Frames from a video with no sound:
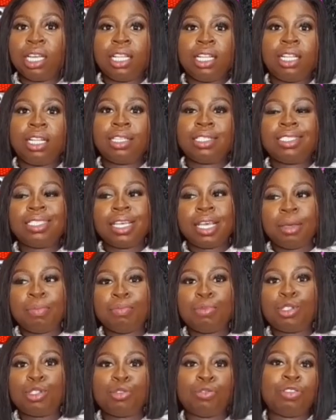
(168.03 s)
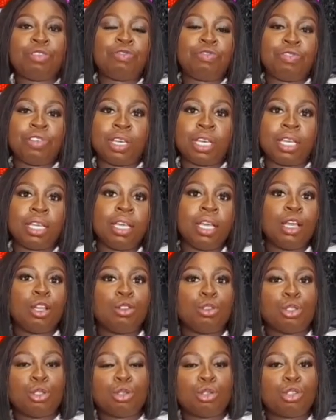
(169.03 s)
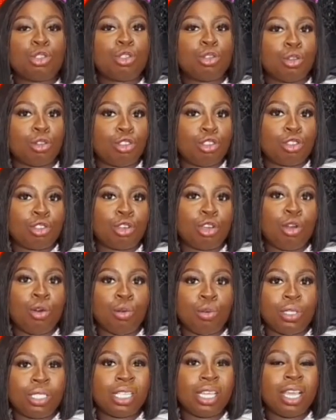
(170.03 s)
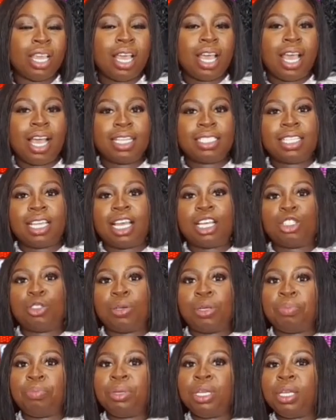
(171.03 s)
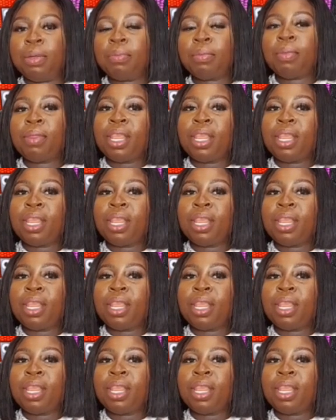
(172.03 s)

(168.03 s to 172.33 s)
they tend to refer to such clothes as Asoebi.